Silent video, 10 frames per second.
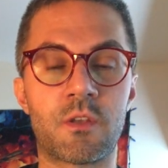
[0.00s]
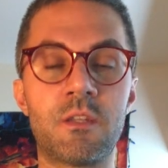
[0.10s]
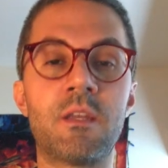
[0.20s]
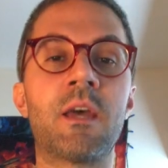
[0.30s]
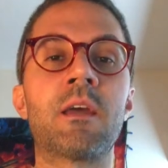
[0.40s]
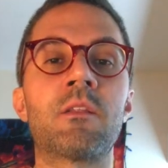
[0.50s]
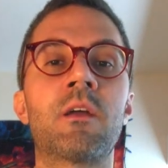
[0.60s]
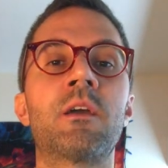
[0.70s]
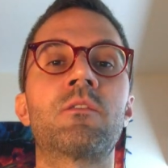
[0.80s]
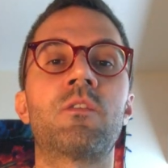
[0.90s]
today
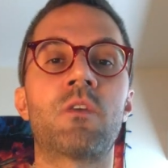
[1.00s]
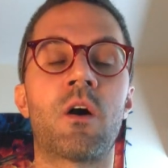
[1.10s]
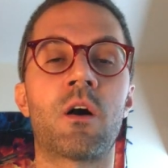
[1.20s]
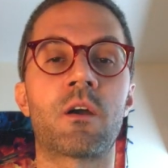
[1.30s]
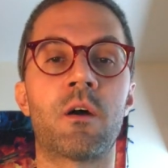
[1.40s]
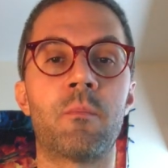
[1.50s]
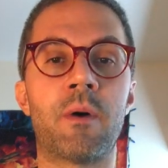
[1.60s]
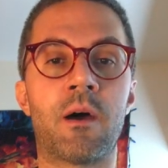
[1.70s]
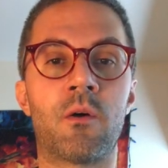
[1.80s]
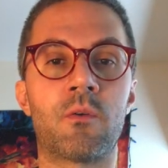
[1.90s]
like to talk
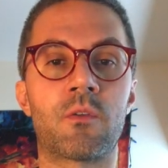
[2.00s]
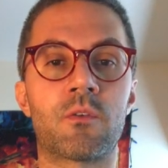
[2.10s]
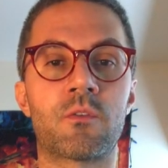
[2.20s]
about